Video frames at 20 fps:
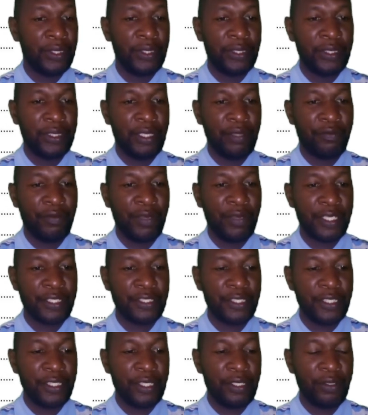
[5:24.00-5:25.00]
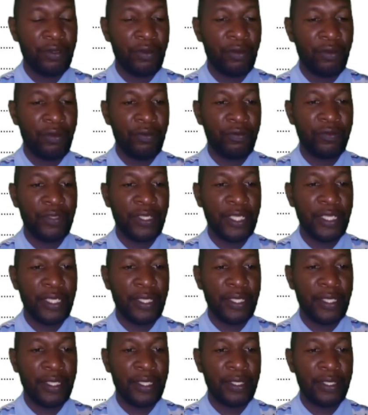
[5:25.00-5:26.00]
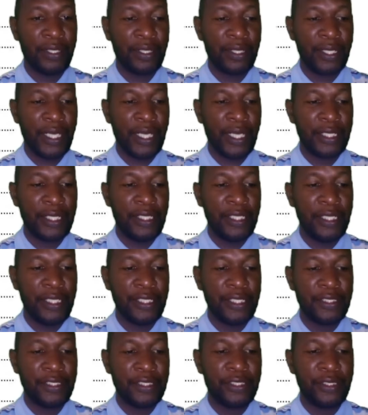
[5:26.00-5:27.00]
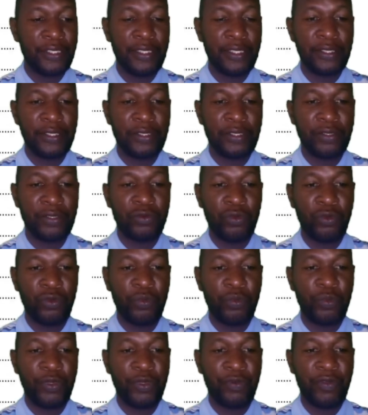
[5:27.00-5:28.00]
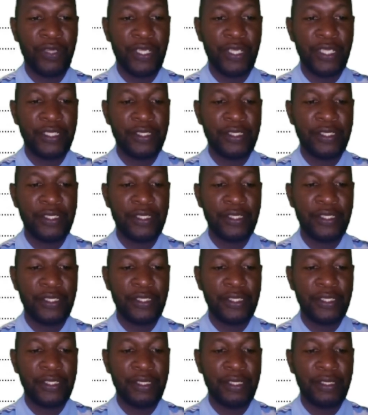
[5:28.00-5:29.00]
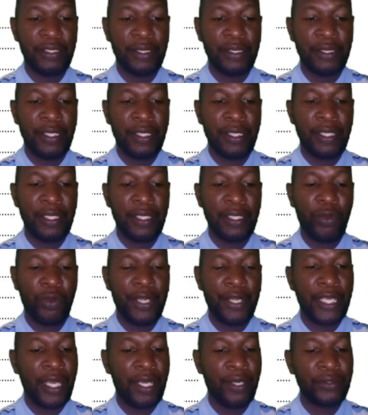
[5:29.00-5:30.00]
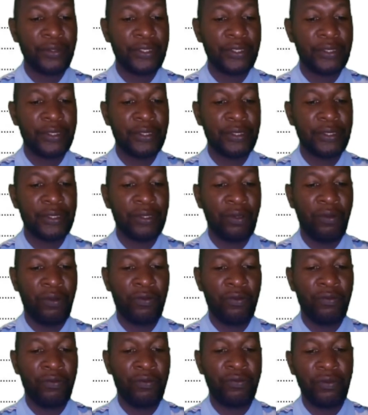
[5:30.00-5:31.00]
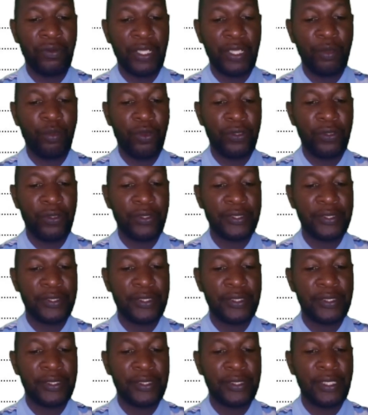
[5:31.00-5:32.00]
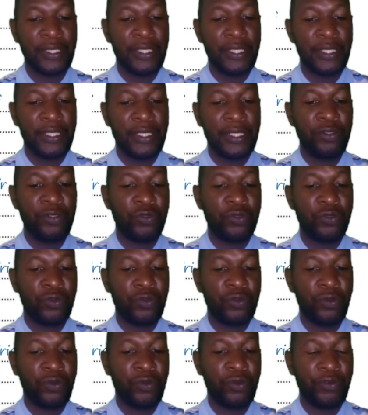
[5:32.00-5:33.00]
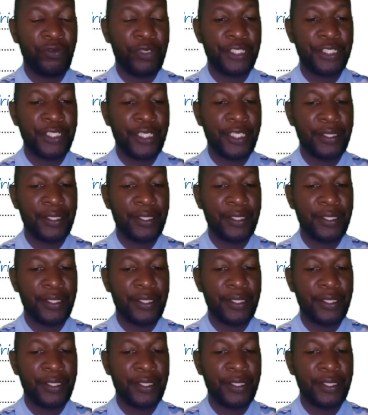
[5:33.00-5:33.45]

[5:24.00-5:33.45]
The function of the cartilage is to prevent the wearing out of the bones due to friction.